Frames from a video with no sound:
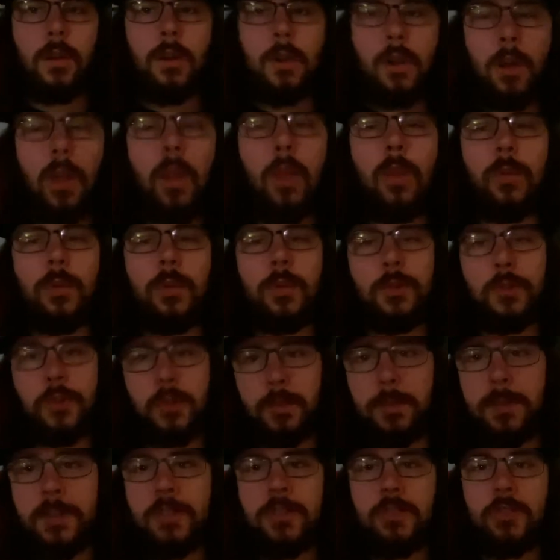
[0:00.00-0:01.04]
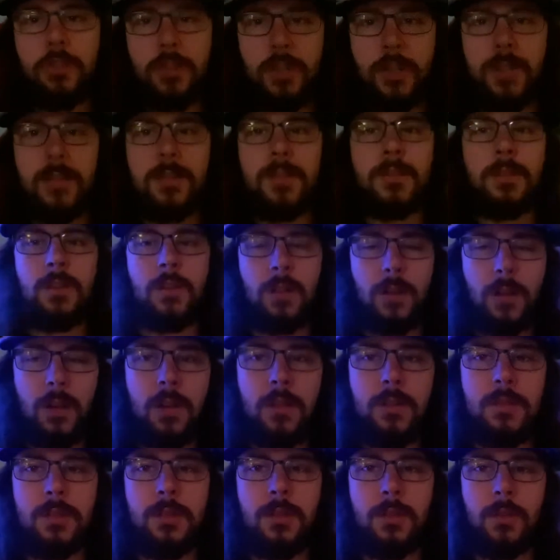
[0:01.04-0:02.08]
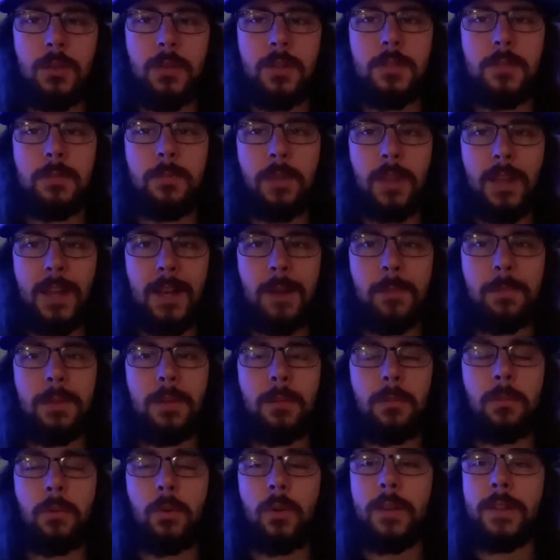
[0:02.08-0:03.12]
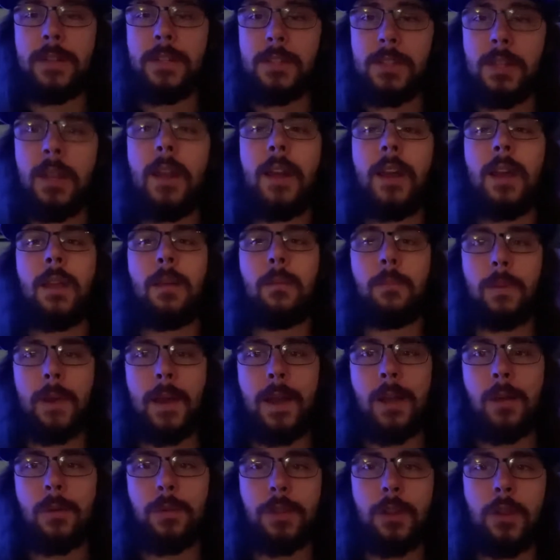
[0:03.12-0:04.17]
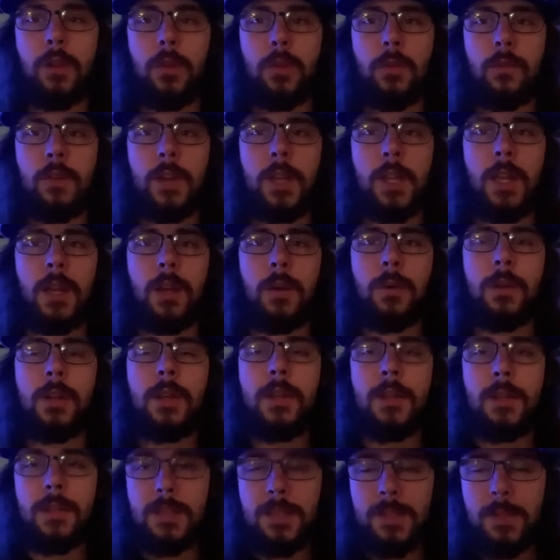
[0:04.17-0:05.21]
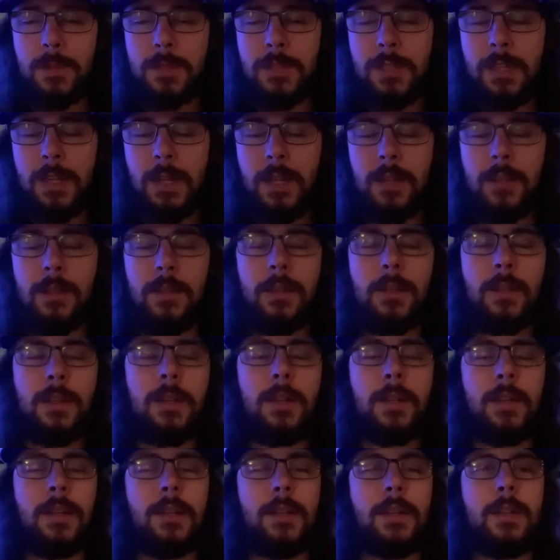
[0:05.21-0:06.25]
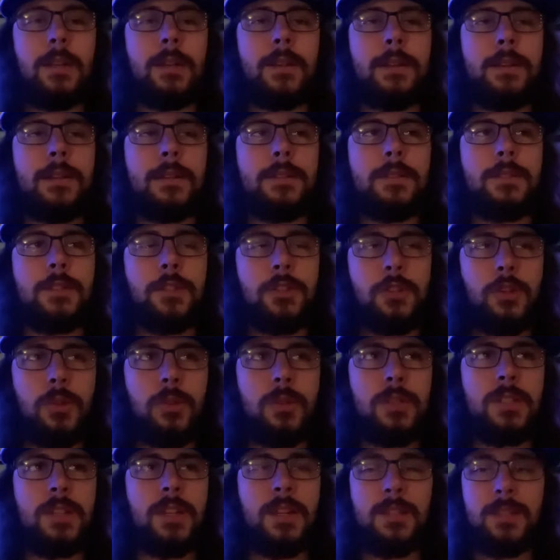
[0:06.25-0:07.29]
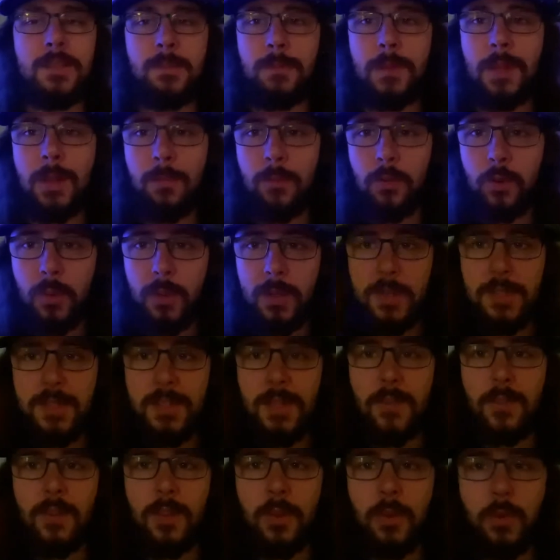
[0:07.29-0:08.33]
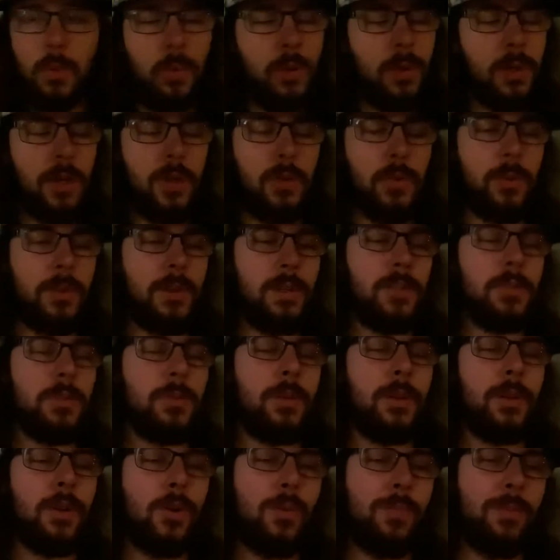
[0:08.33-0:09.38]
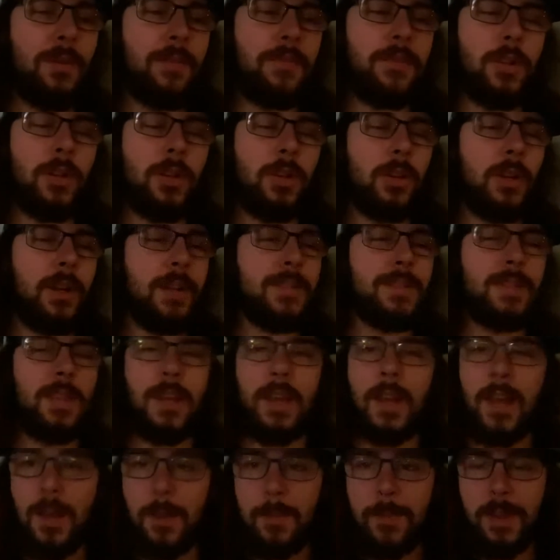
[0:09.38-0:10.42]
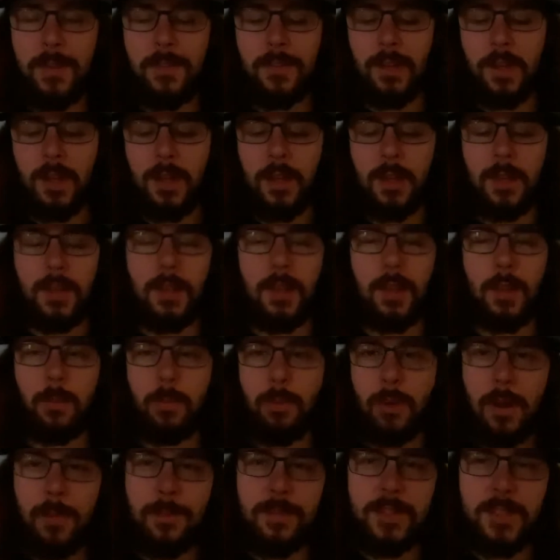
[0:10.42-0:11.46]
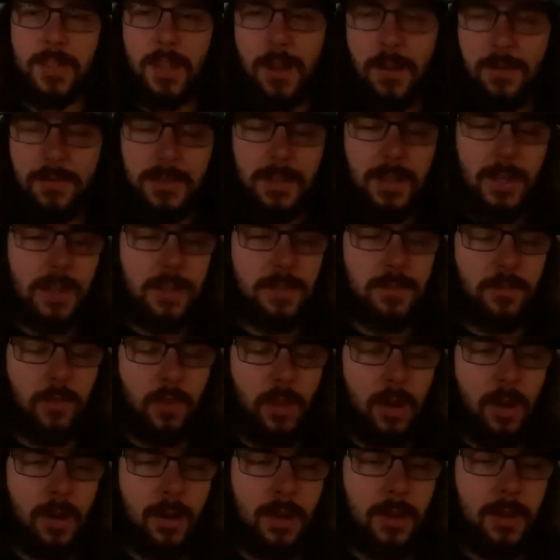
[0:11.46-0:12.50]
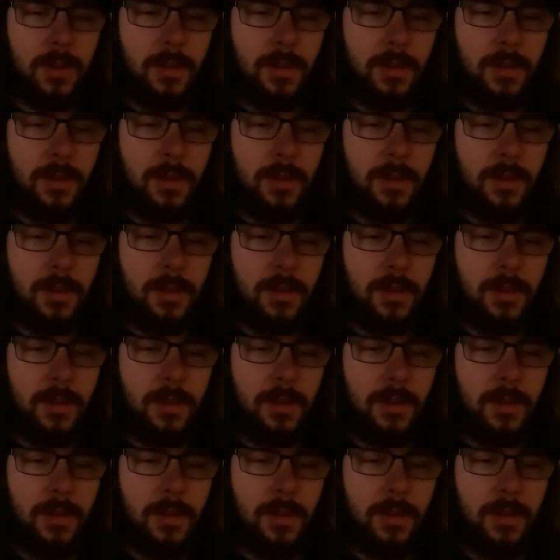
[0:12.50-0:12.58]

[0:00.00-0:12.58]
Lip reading: Hello there YouTube, it's Jason, also known as BlackBeanBoi, and today I am back with another video. So today is Tuesday, September 27th, 2022. I hope you're having a great day. I'm having a good day. The premise of today's vlog